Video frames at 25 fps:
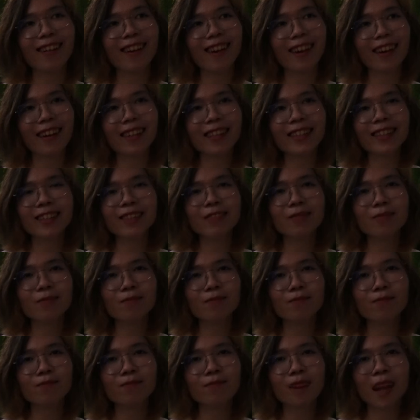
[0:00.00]
I
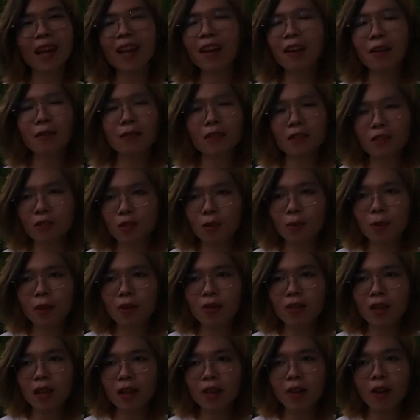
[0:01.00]
I love it so
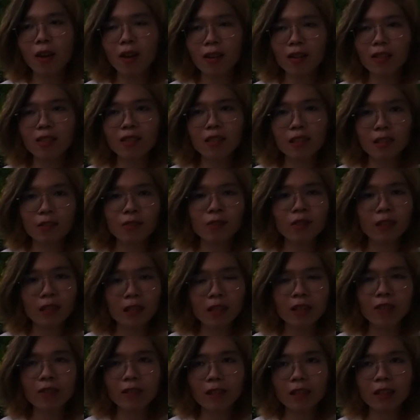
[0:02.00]
much. I honestly
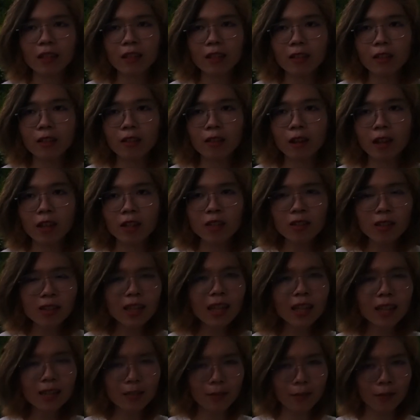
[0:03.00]
really, really do. I just
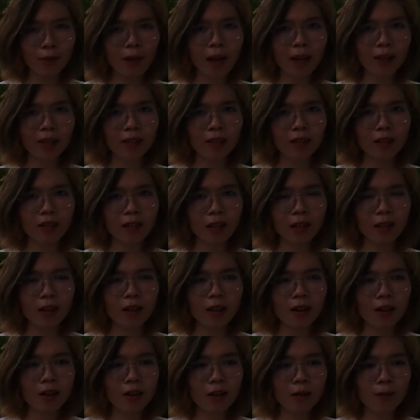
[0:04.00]
like the fact that it's like
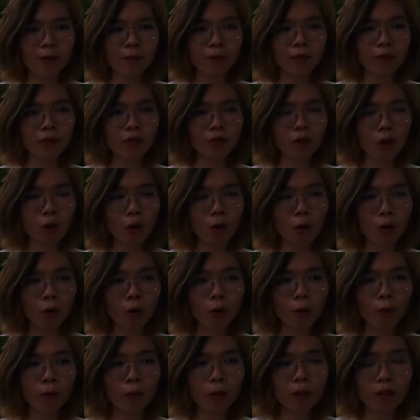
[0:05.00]

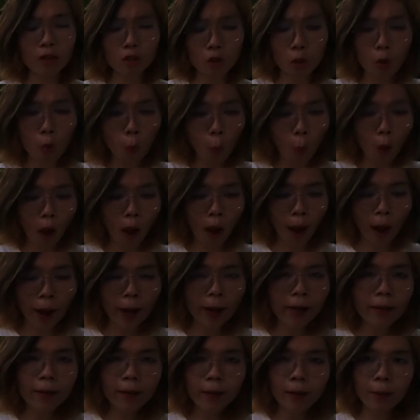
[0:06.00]
so it's so
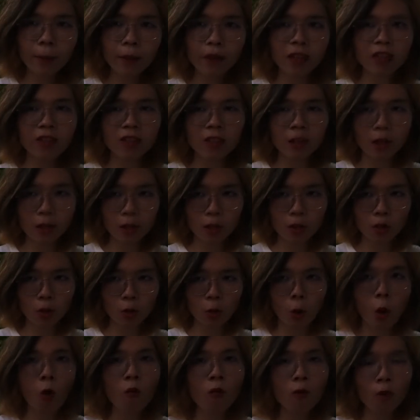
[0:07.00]
wide, but it's not
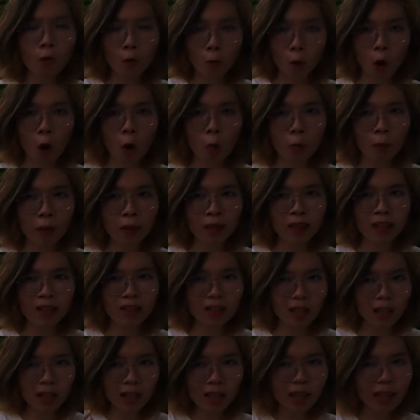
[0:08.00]
so overwhelming.
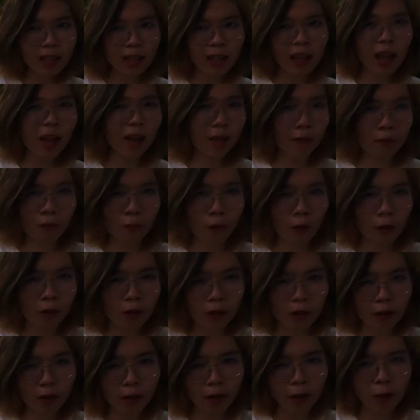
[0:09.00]
It's not like
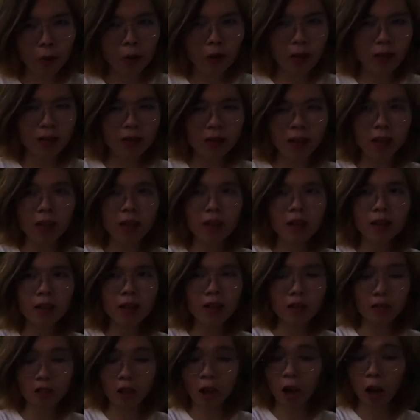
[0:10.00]
California, right, where it's like
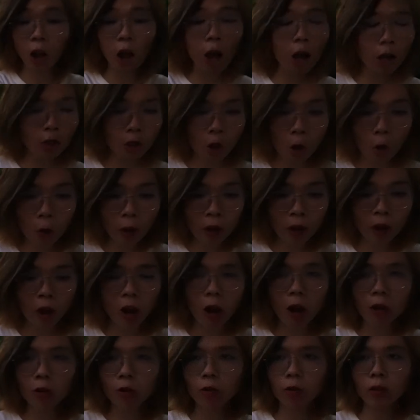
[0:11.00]
there's a lot going
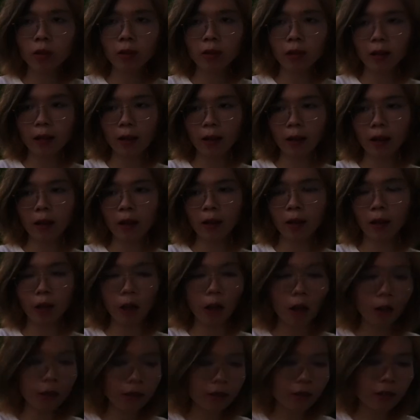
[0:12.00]
on or that like a
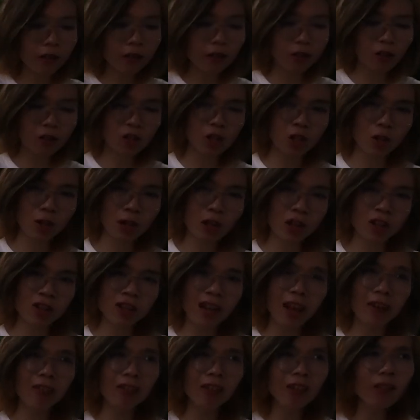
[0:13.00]
lot of things are stretched
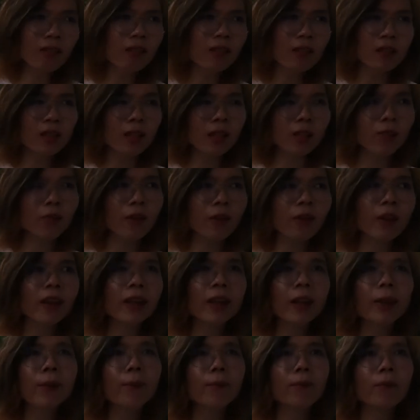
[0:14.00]
out. No, it's like
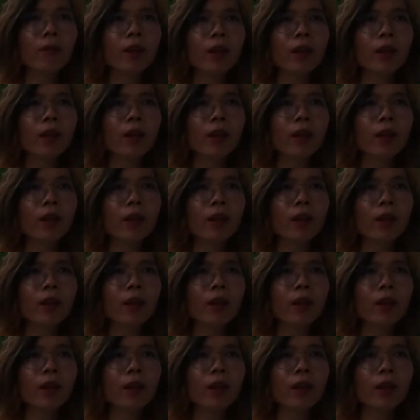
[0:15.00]
very